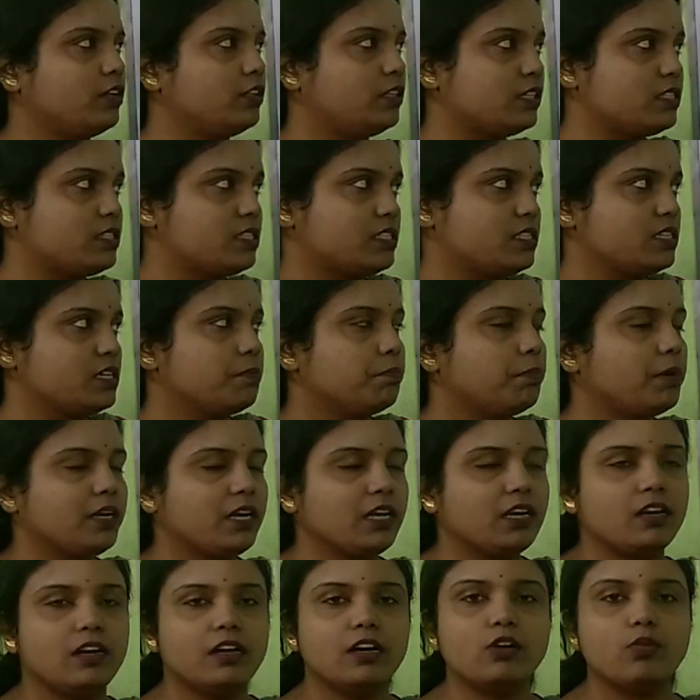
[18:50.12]
this
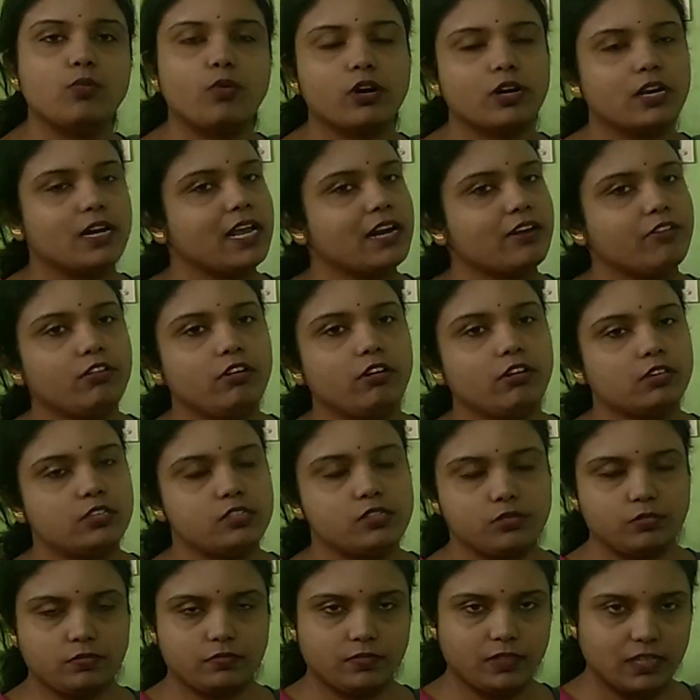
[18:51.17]
particular quadrilateral
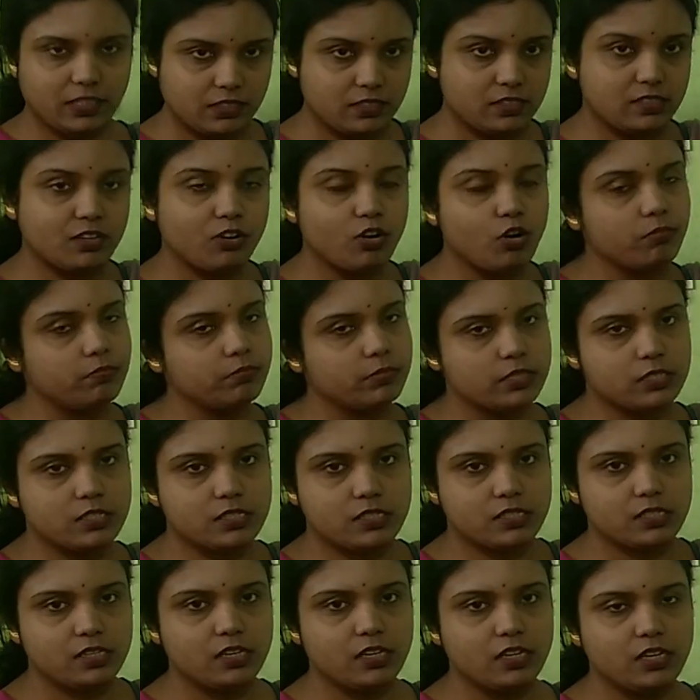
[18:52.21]
also, that is the
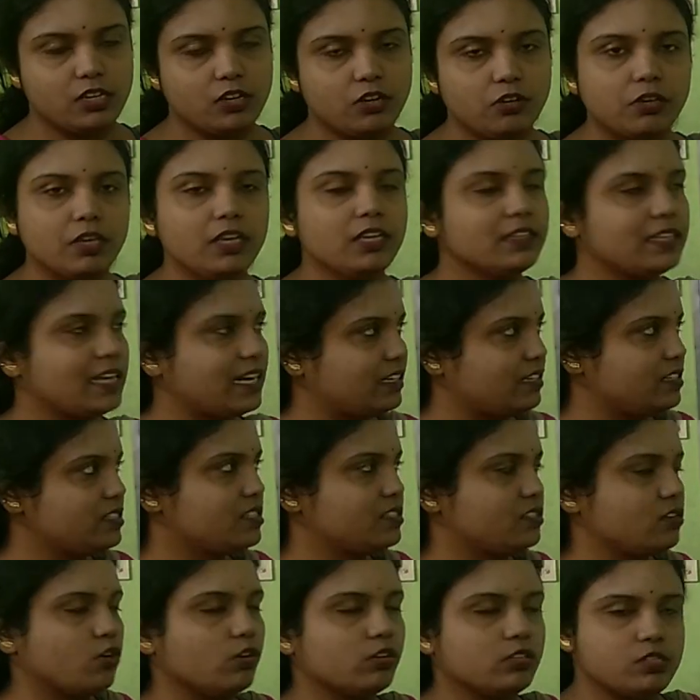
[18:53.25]
rhombus. Okay, that
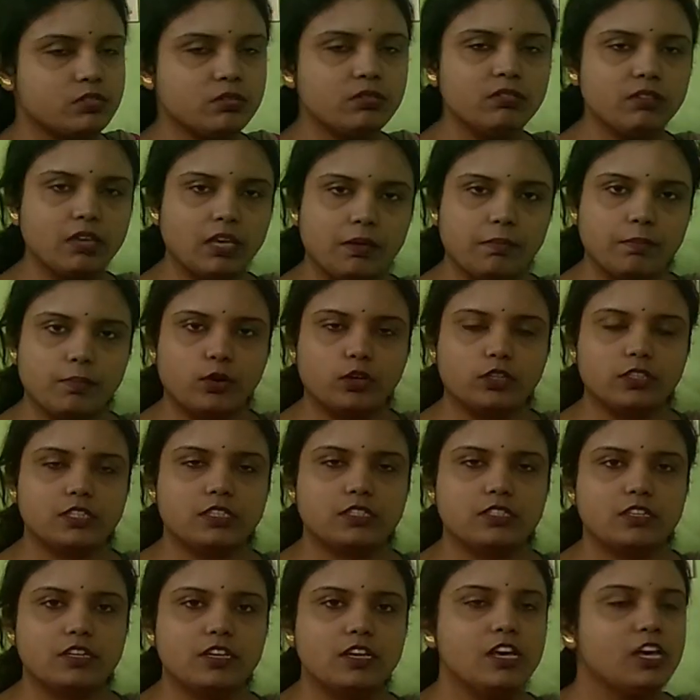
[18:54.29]
is also
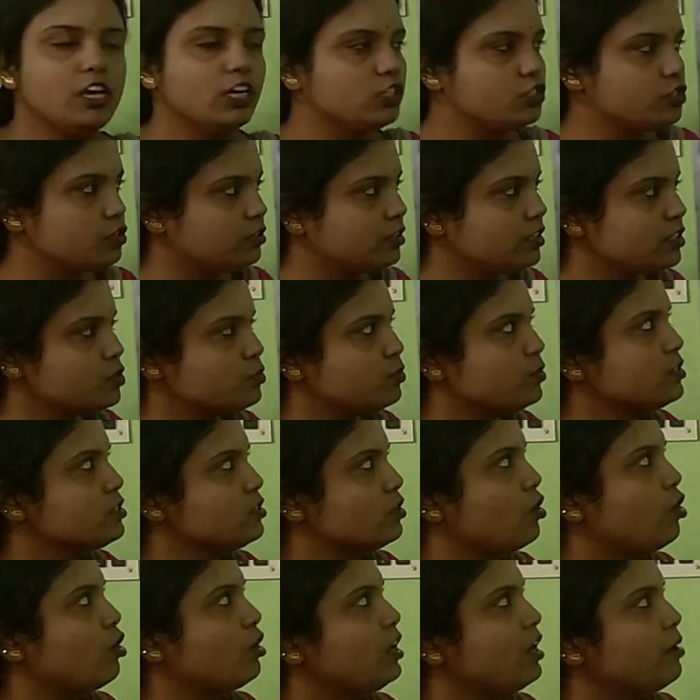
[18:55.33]
important. So this
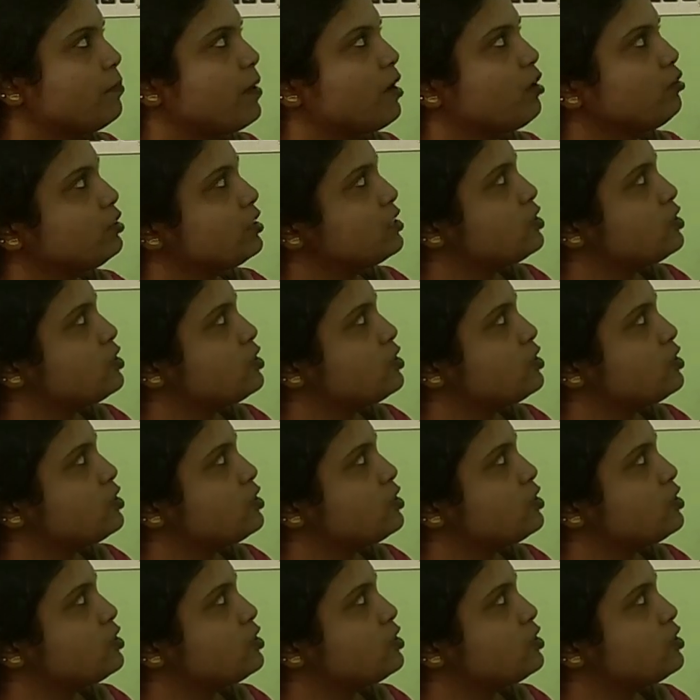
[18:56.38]
was all about